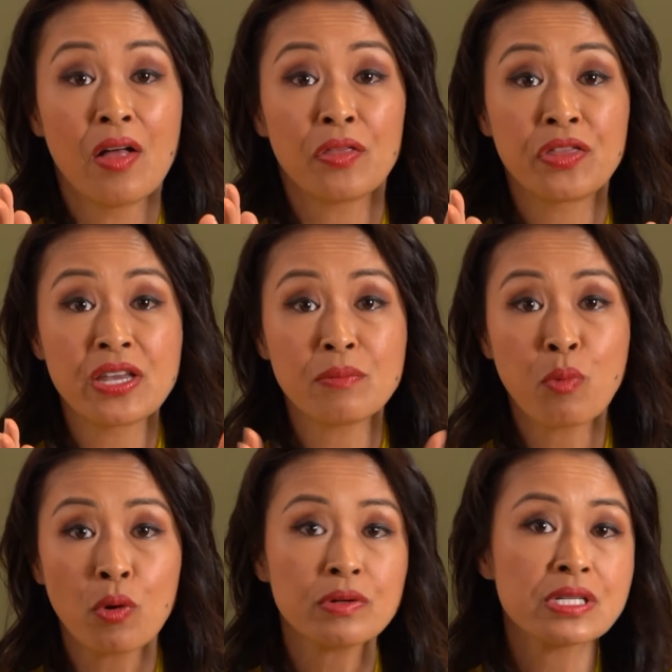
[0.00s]
The
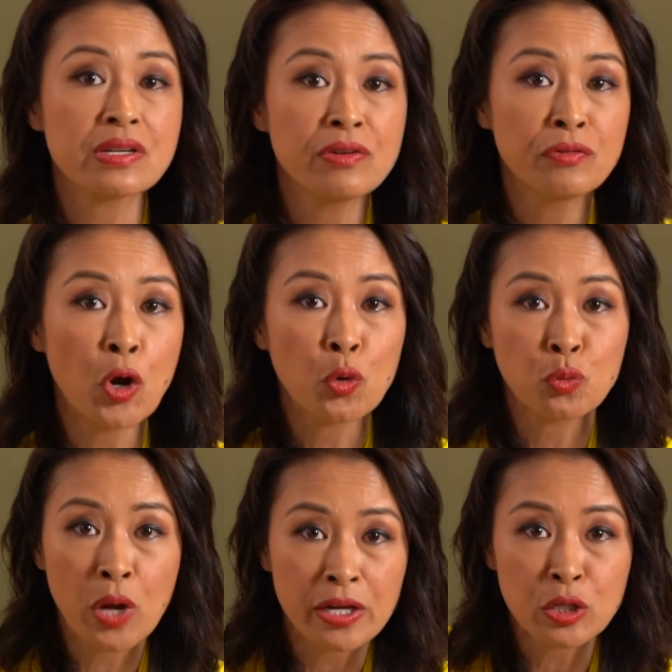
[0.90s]
importance of a
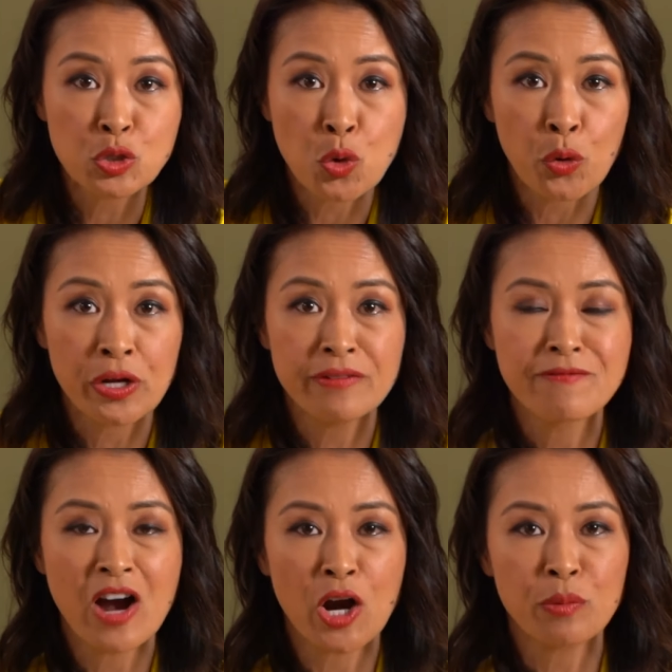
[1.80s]
regulatory
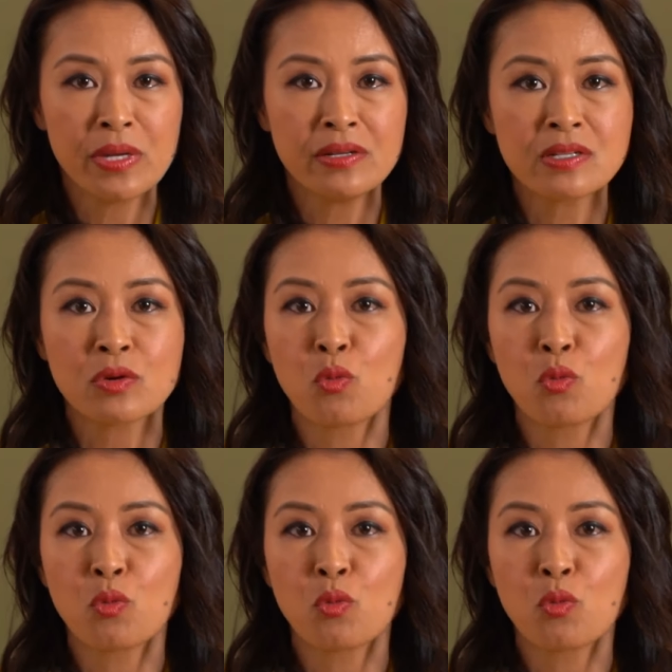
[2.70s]
environment.